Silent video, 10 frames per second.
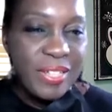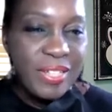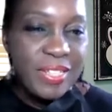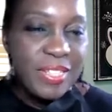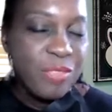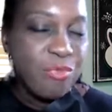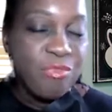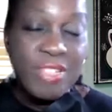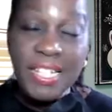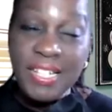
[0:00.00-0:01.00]
It's
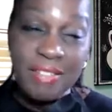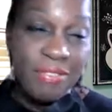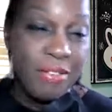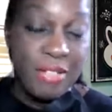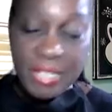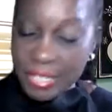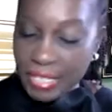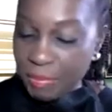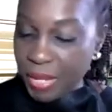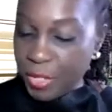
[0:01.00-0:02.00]
really a very
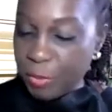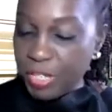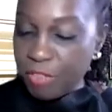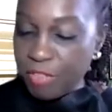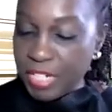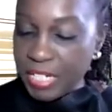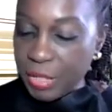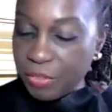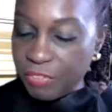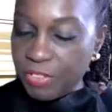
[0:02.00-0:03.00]
easy menu. I'm going to read it
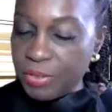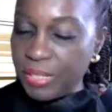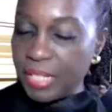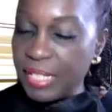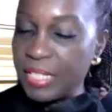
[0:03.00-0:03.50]
out for you again.